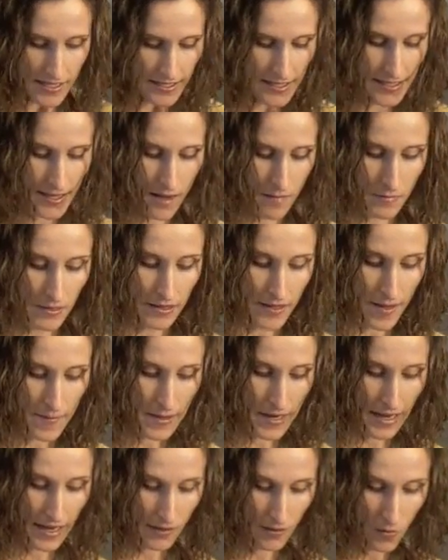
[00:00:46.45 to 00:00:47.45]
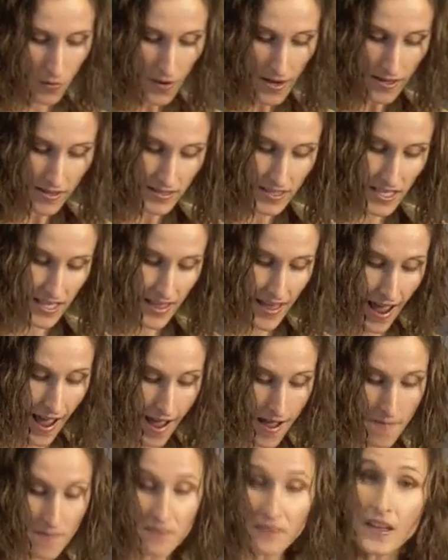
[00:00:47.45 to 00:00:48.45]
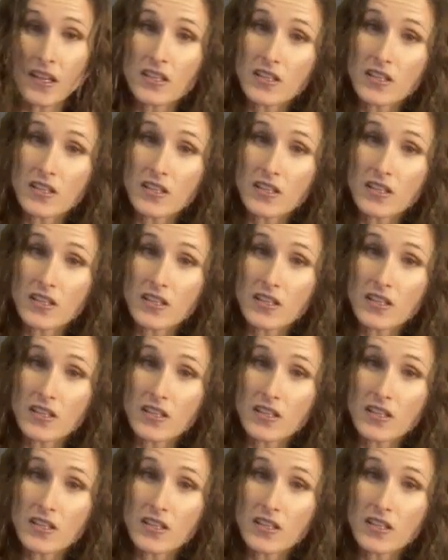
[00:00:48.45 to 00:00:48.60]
some lemon and oil to that